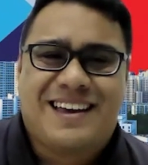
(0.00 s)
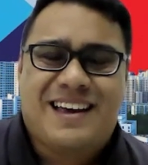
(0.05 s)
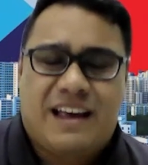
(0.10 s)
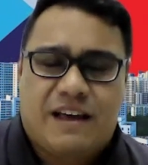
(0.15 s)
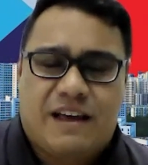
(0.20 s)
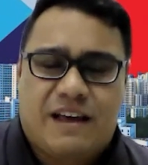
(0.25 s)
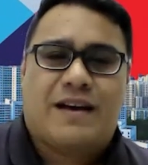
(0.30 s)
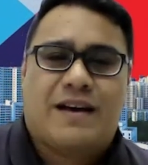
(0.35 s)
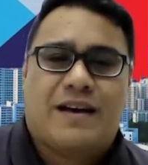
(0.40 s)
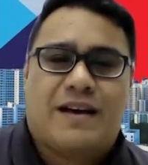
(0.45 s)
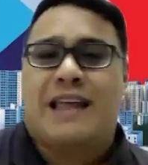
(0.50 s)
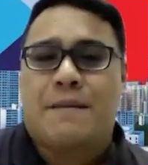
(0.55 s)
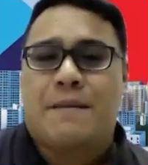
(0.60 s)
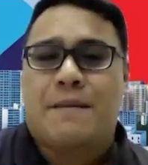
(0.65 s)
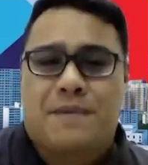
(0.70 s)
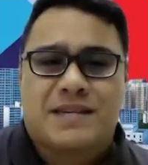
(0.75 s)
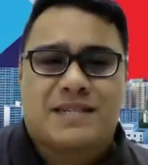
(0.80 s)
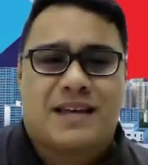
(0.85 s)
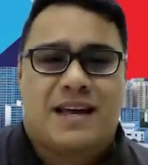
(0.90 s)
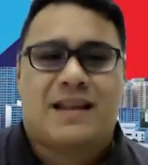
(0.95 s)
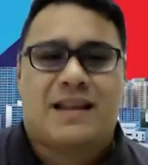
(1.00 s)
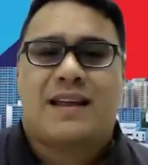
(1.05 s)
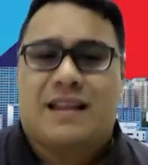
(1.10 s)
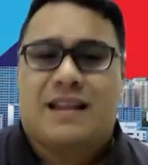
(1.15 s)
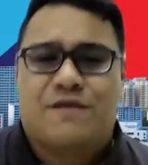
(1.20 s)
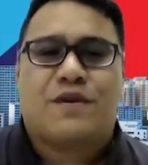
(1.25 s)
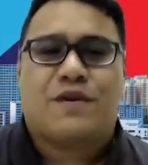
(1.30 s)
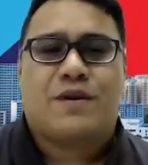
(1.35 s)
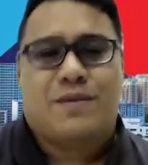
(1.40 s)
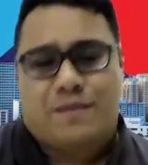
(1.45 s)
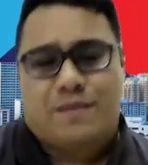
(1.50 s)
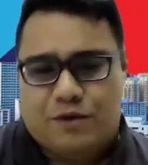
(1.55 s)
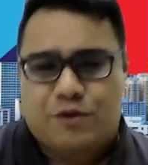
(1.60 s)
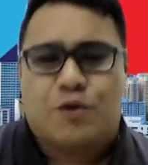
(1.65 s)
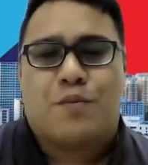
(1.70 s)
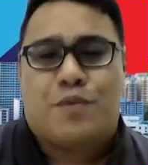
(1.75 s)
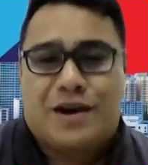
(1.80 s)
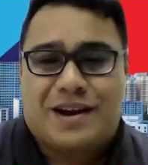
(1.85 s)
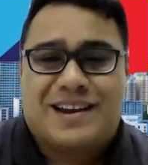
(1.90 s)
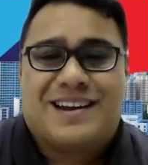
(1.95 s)
If I earn 10%, then even
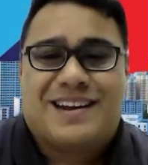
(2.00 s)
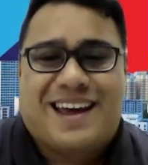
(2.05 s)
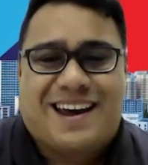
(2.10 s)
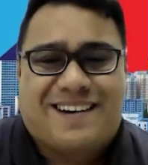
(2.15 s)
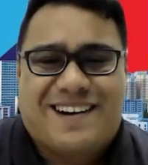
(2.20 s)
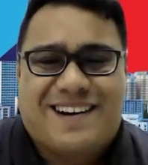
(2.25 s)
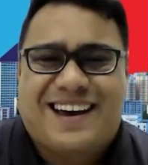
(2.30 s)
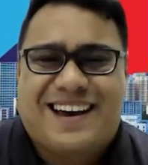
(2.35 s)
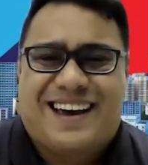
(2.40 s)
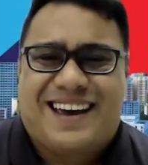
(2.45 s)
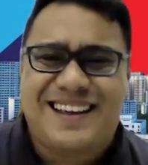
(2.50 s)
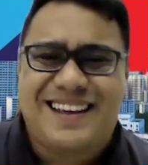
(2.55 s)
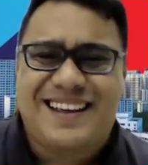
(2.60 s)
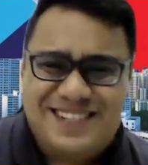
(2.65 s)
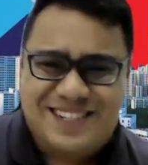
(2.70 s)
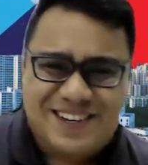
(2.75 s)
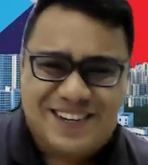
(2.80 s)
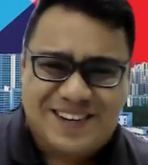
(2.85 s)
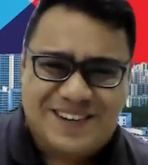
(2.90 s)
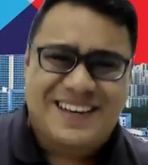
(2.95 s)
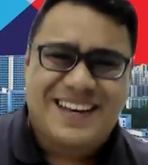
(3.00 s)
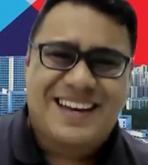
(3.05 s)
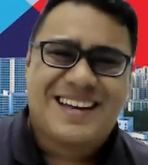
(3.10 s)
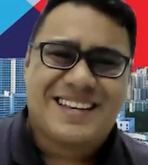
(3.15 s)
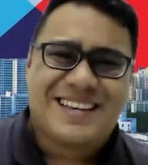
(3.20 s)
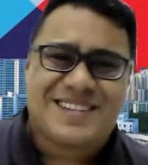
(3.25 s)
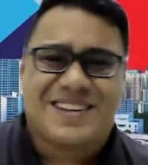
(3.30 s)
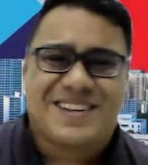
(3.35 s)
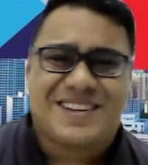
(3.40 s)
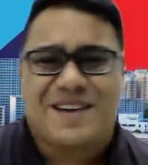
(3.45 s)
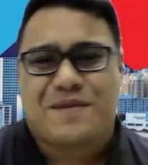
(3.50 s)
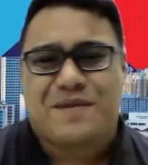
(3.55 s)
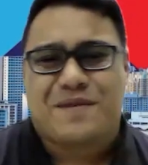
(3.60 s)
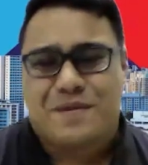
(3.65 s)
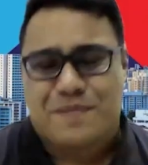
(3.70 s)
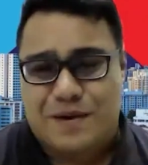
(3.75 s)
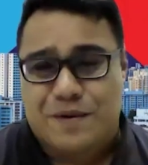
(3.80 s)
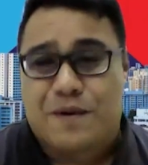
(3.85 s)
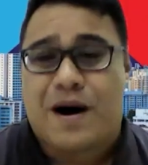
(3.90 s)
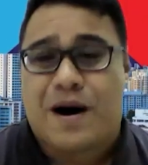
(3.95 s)
no-brainer there, right? So that would
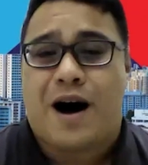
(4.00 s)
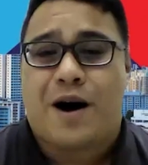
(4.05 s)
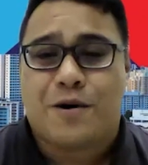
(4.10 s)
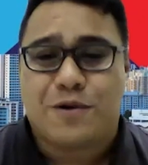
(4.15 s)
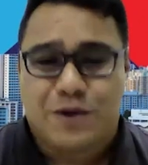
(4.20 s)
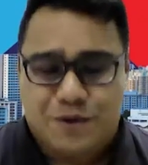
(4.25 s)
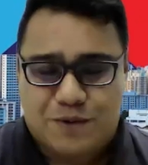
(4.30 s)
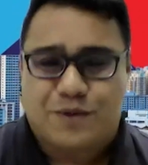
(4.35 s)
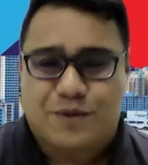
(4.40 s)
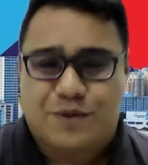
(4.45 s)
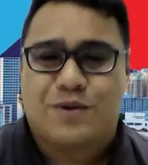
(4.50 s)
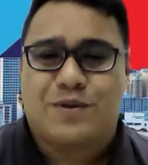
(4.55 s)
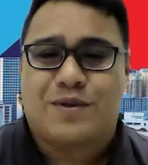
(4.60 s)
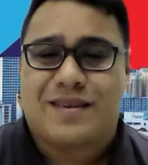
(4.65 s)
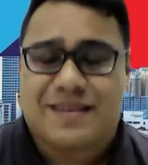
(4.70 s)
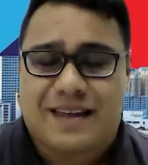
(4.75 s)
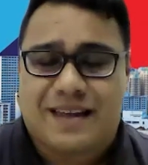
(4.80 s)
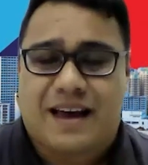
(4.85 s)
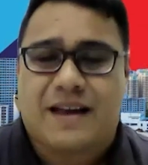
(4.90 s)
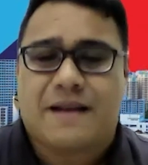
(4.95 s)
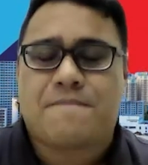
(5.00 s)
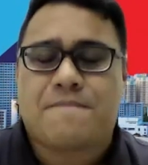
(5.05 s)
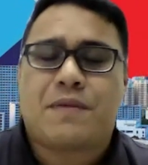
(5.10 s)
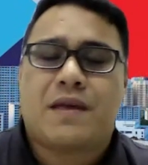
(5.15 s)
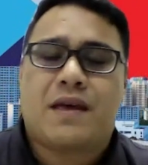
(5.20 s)
be how you decide.